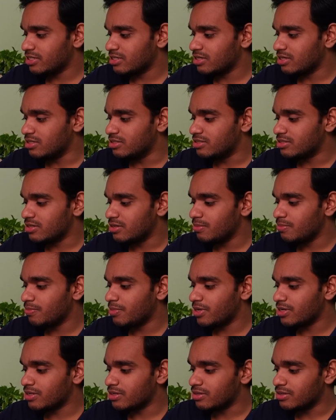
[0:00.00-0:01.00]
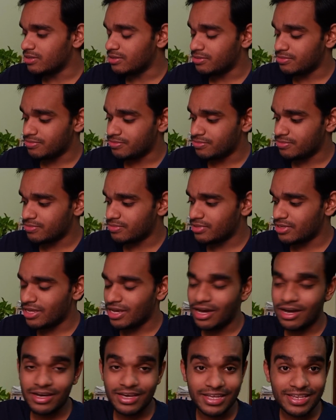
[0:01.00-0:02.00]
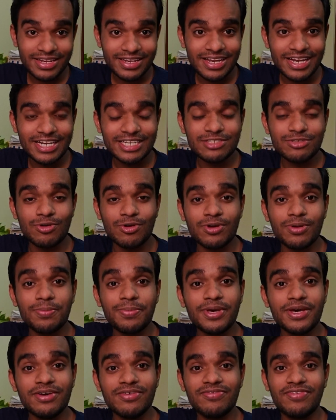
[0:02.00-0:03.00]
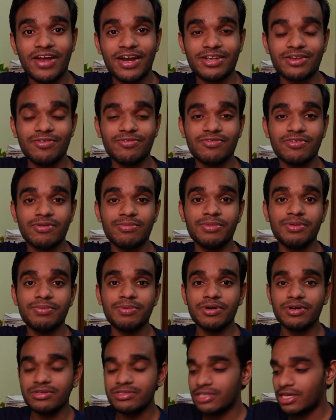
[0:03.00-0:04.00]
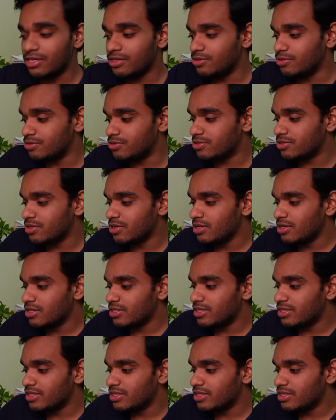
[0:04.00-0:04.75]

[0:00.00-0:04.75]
is a concern, but again, it's not a bigger factor for me because I use